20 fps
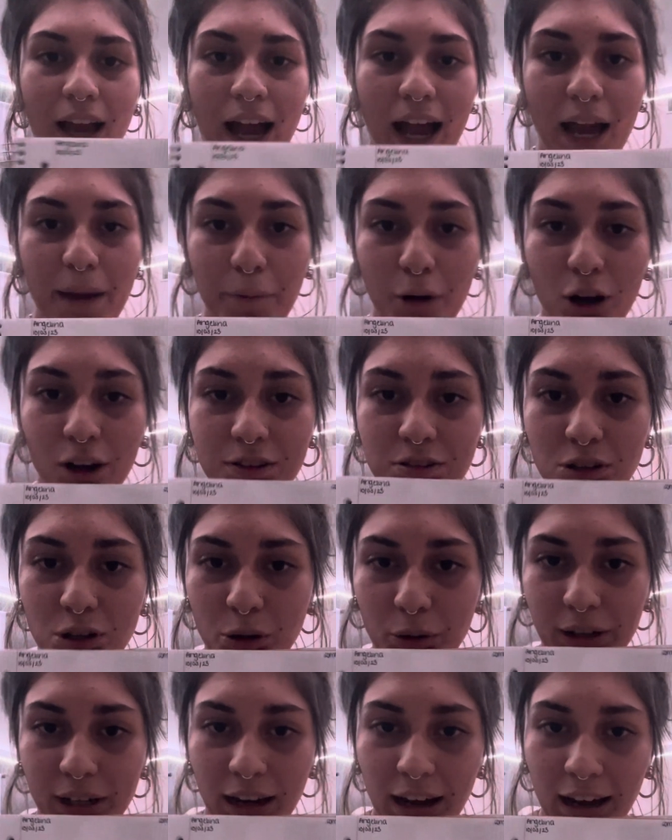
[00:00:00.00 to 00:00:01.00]
I'm also
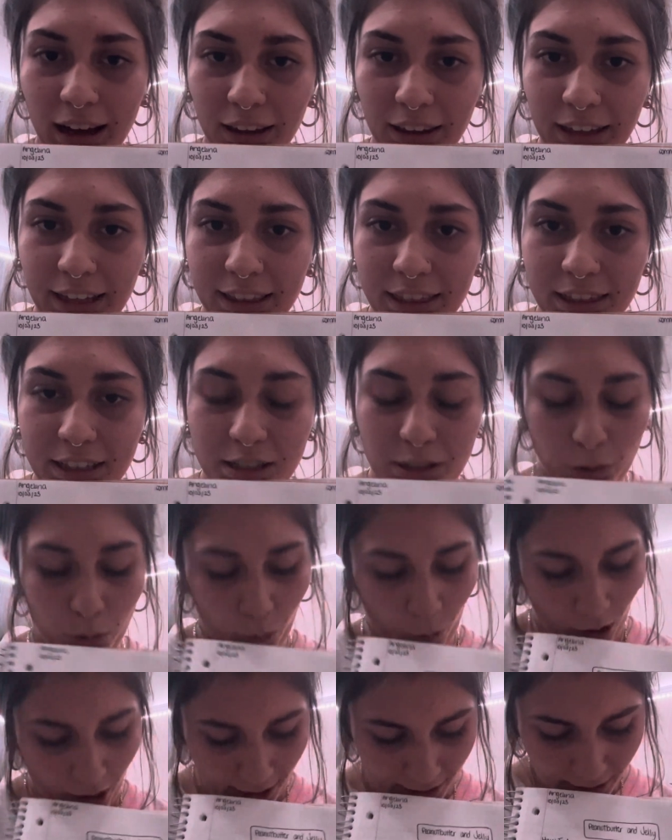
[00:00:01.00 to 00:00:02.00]
going to highlight this
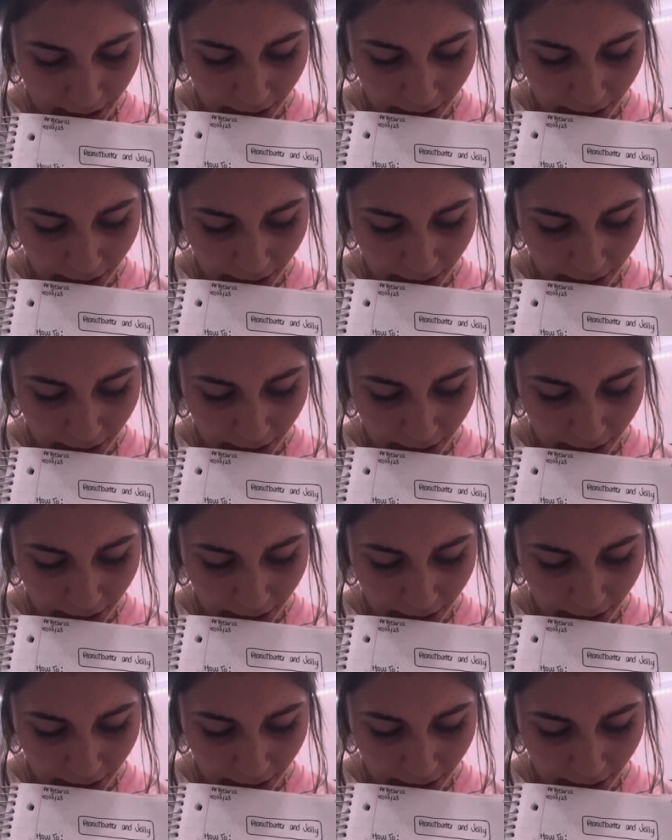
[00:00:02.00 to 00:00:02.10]
one